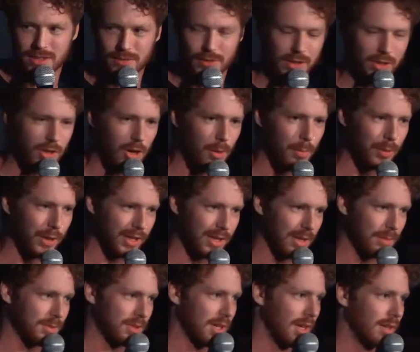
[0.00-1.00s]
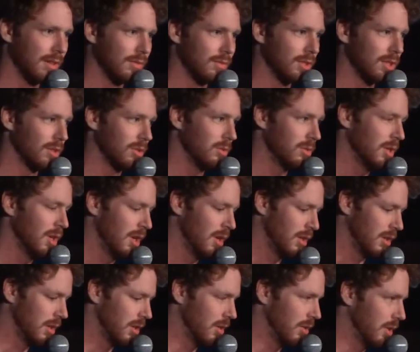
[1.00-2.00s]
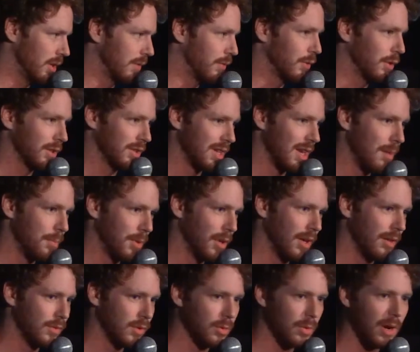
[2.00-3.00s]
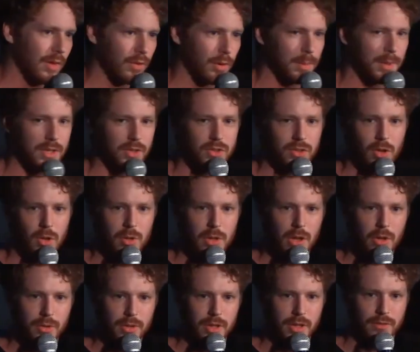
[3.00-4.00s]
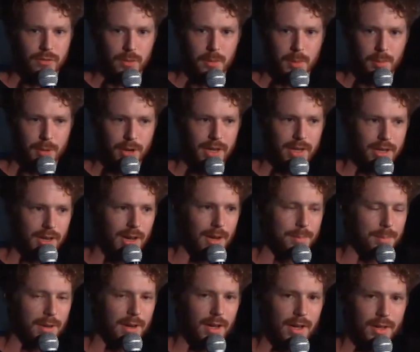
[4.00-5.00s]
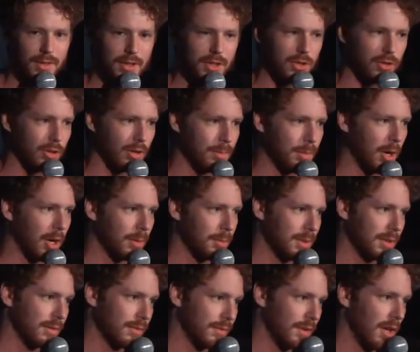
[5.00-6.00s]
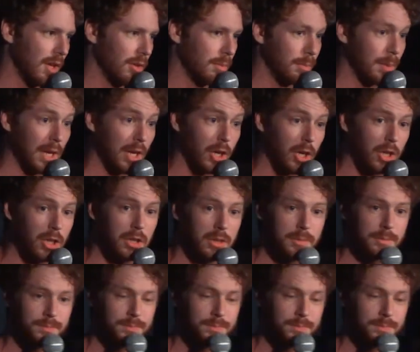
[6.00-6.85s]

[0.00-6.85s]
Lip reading: feel like all breakups kind of do. You know, like for example, have you ever been so lonely from a breakup that your apartment felt bigger?